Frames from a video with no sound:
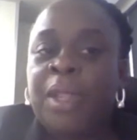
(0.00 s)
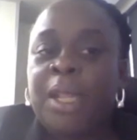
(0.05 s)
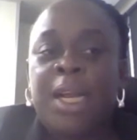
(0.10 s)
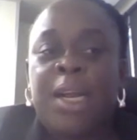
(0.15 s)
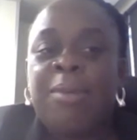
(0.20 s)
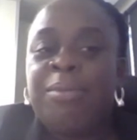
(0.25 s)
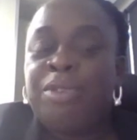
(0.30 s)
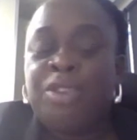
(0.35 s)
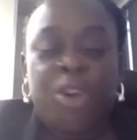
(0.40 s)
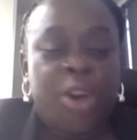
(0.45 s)

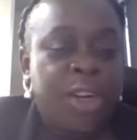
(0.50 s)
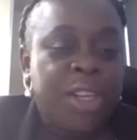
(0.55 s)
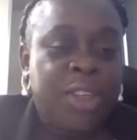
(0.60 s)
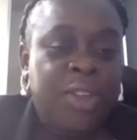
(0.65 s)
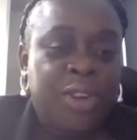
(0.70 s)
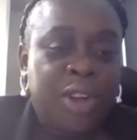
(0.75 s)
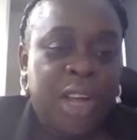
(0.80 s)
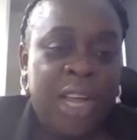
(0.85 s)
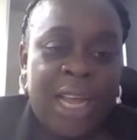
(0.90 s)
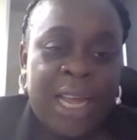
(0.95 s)
the
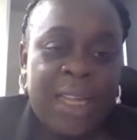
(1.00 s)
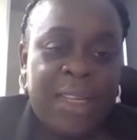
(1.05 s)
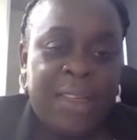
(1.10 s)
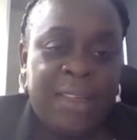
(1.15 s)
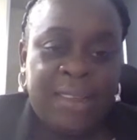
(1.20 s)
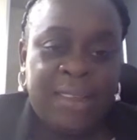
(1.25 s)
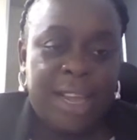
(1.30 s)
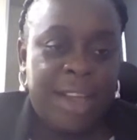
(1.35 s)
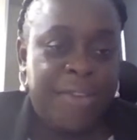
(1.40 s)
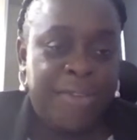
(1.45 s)
auditor
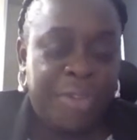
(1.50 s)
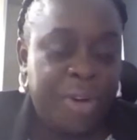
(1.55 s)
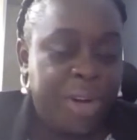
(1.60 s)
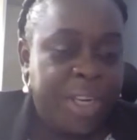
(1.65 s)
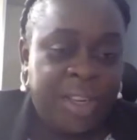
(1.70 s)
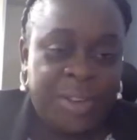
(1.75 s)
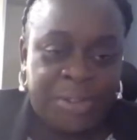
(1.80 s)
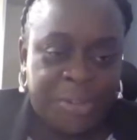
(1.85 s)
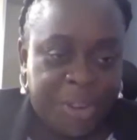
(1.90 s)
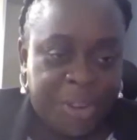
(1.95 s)
has
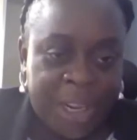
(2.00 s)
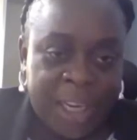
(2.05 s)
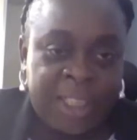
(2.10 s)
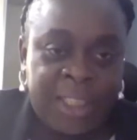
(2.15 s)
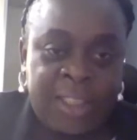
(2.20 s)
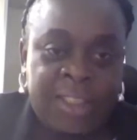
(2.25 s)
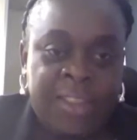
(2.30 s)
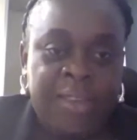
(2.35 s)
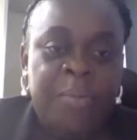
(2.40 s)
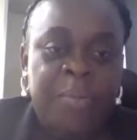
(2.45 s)
every
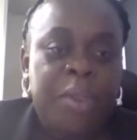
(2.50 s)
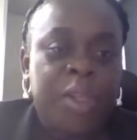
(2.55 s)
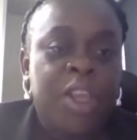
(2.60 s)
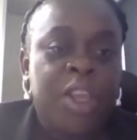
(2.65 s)
defense